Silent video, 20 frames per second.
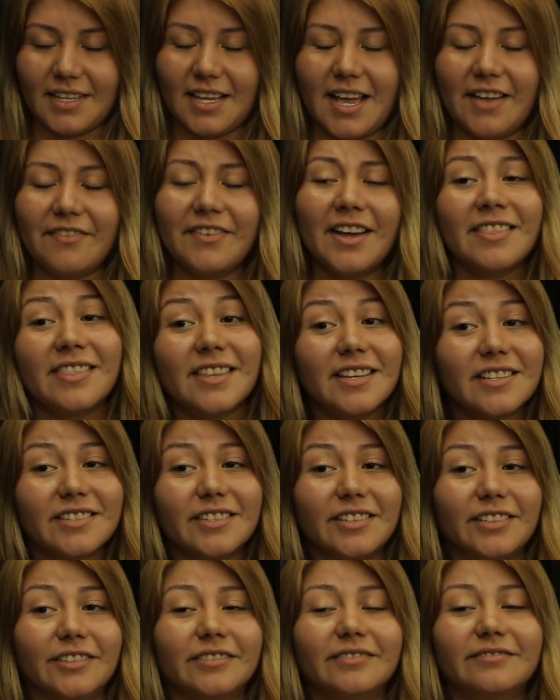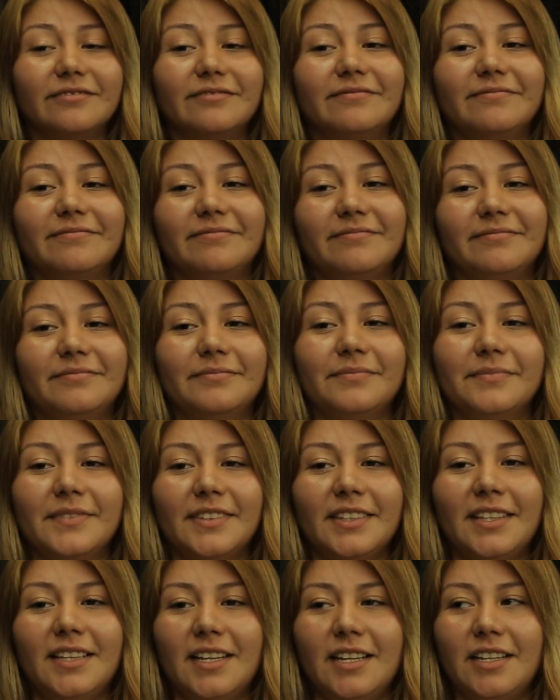I've got things to do.
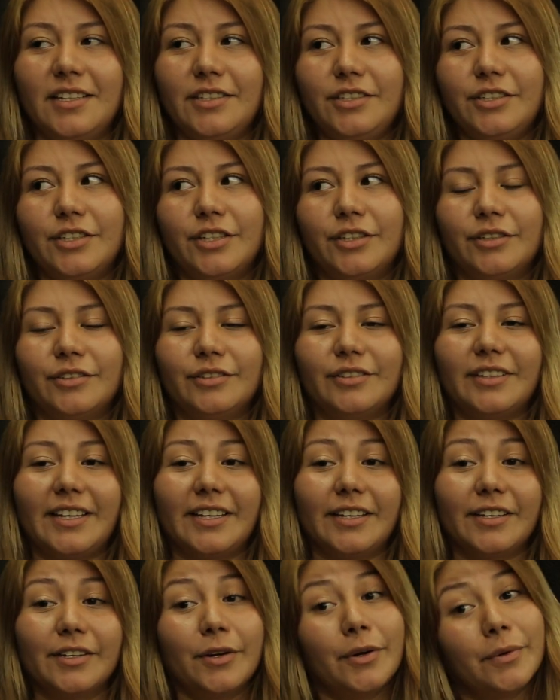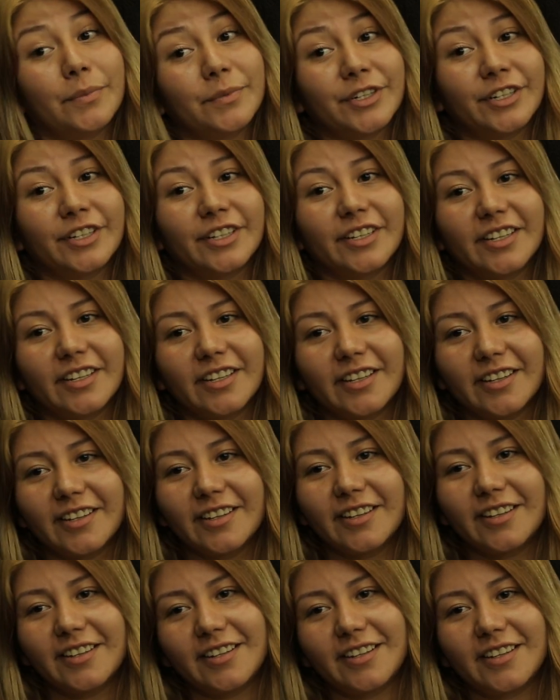You know, like homework,
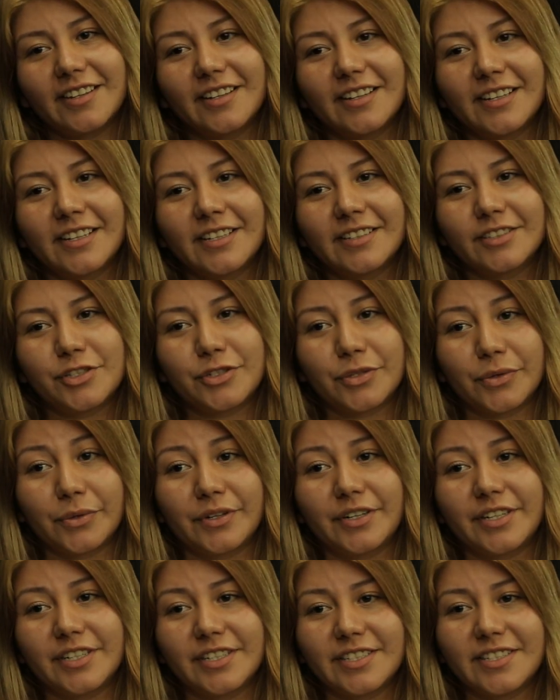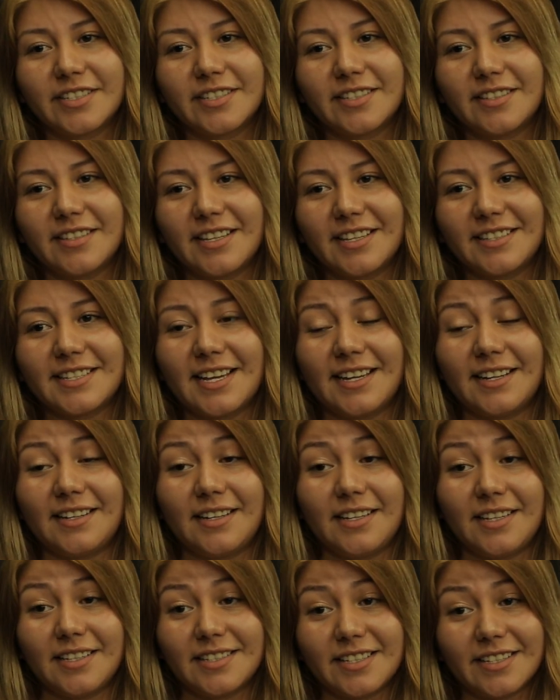chores, things that I
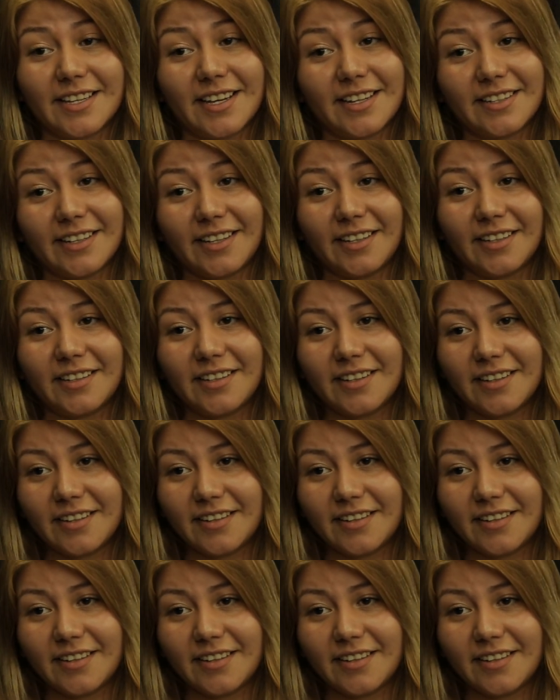need to get done.